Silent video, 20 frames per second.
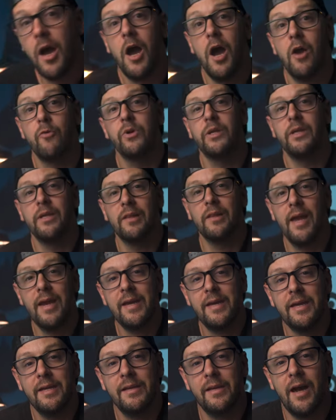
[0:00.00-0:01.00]
I really
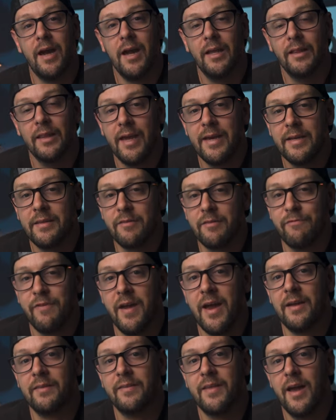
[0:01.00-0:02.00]
like it. I like the
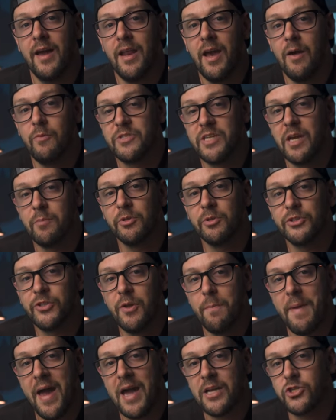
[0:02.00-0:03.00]
fact that I was able to
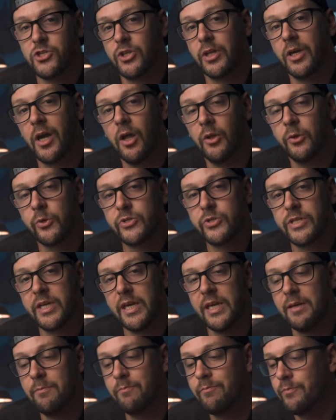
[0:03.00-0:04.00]
match the color
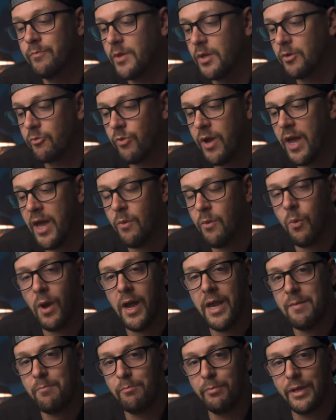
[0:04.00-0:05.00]
scheme. Red,
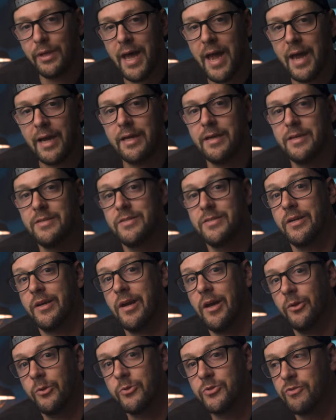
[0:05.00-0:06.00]
white, and black is the
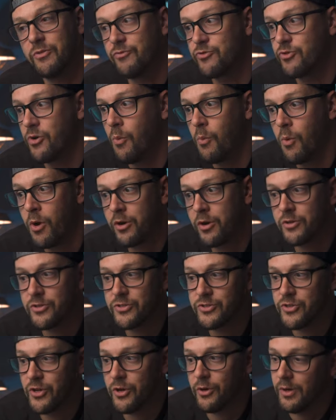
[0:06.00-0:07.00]
colors of DroneWorks,
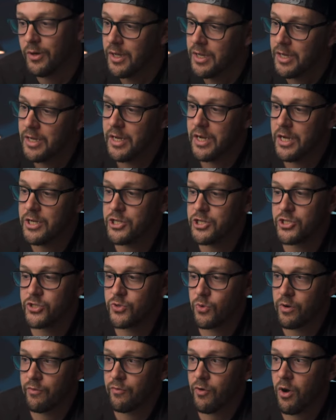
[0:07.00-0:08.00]
so it just
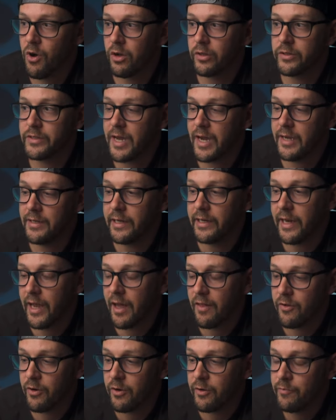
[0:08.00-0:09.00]
sort of all tied
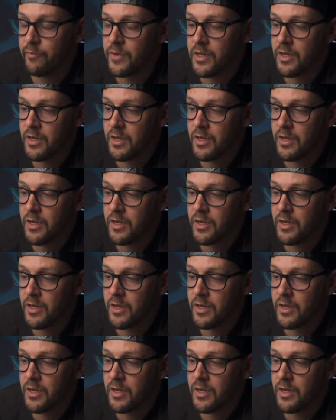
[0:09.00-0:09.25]
together.